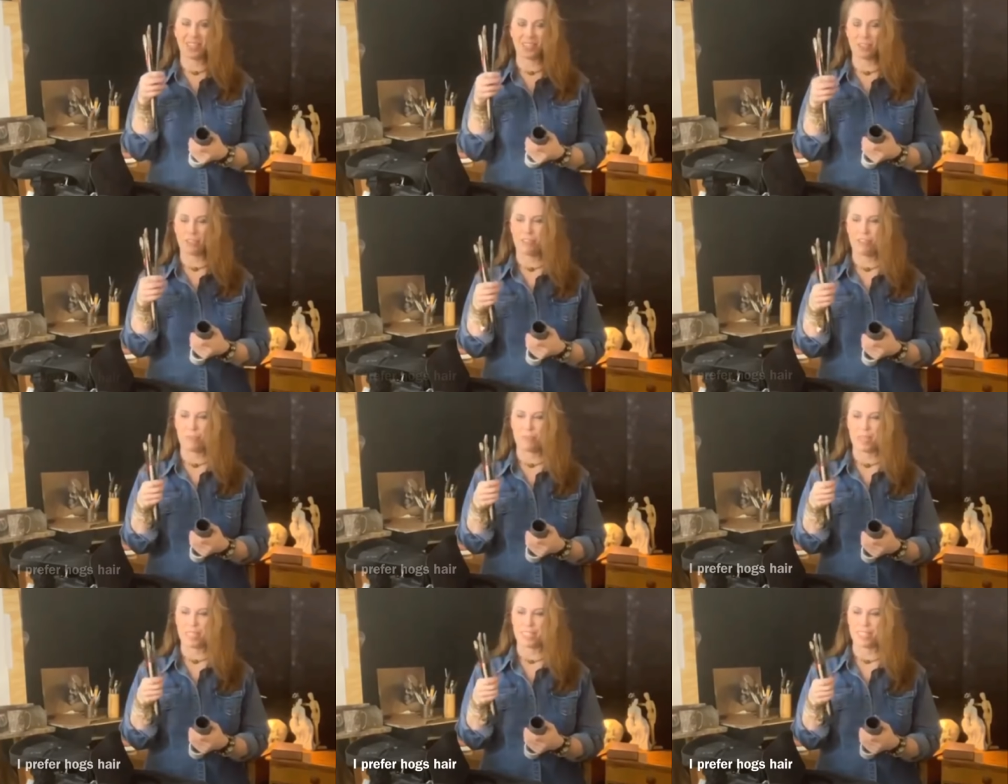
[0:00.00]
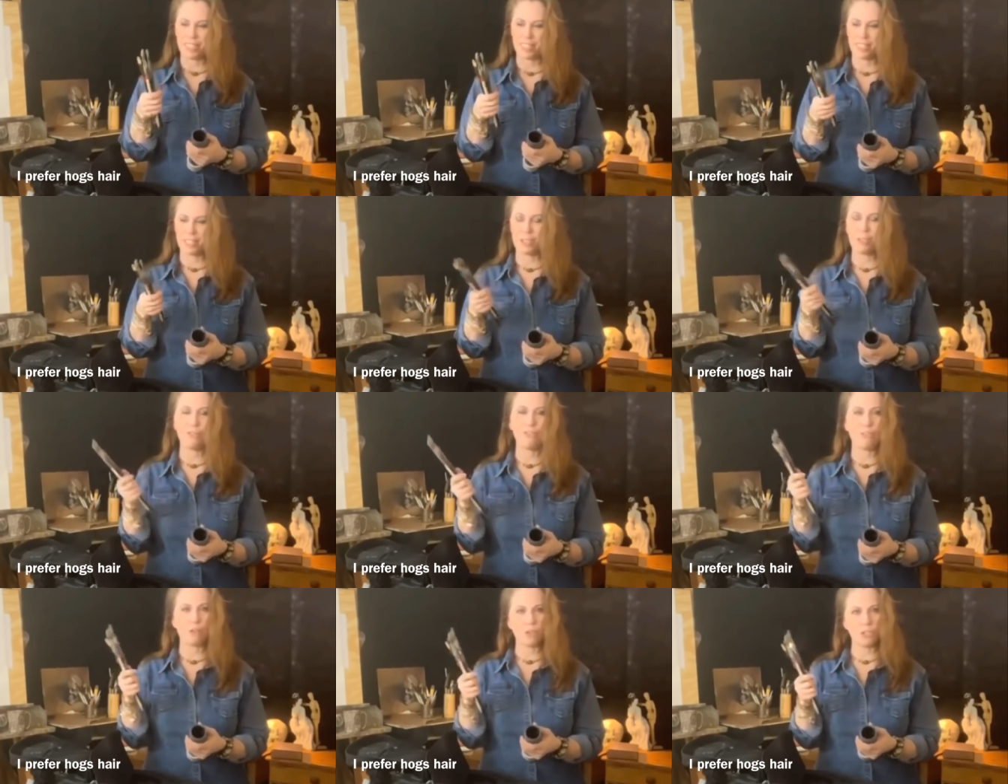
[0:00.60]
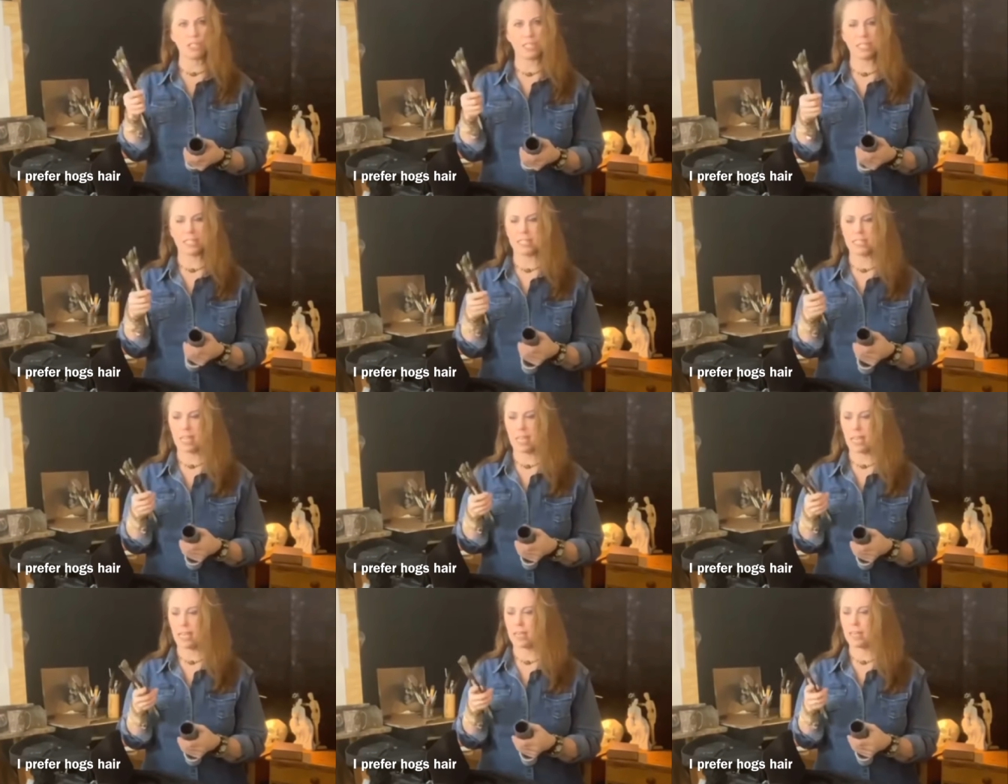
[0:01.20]
just a few basics, two, four,
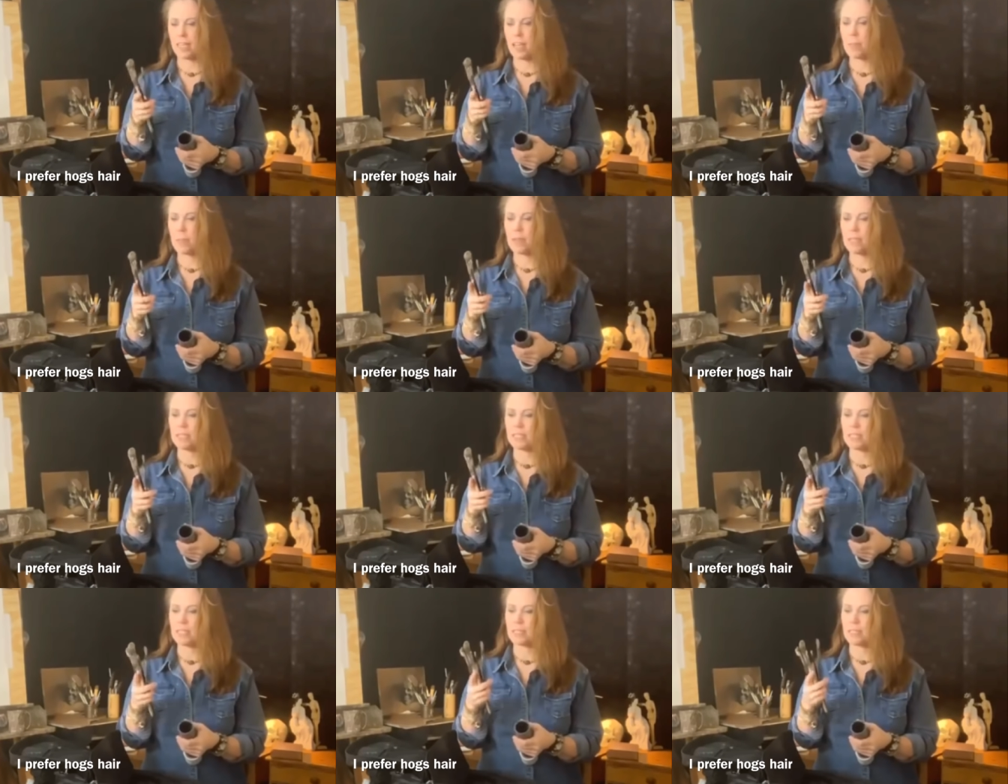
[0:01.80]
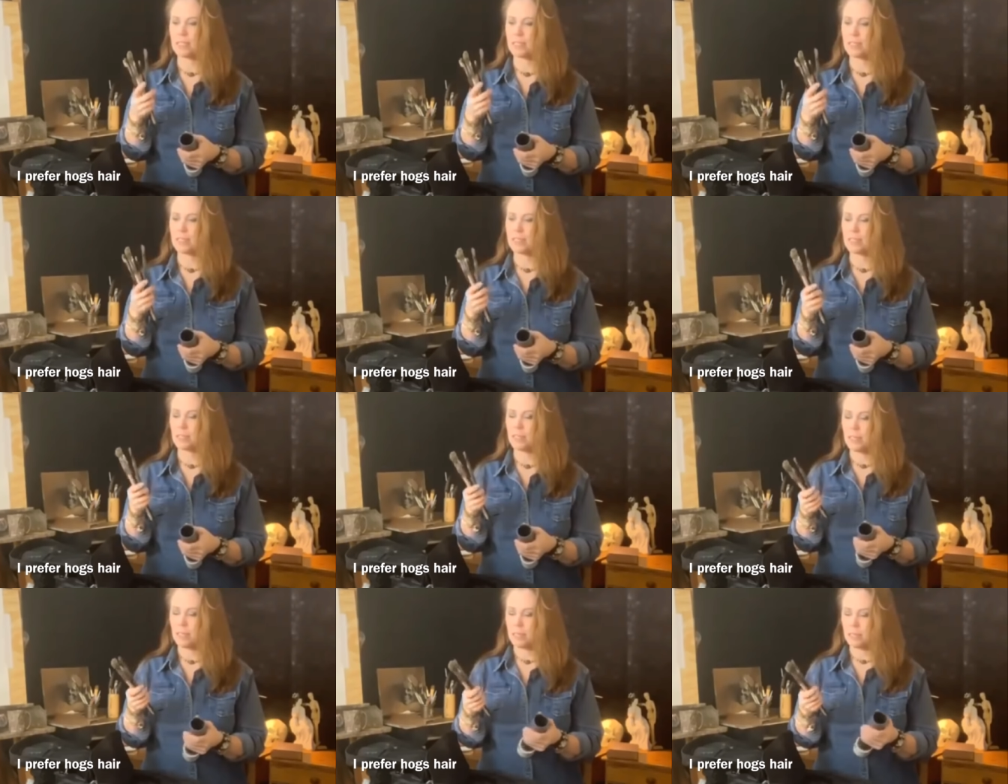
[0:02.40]
six, eight, couple of sixes.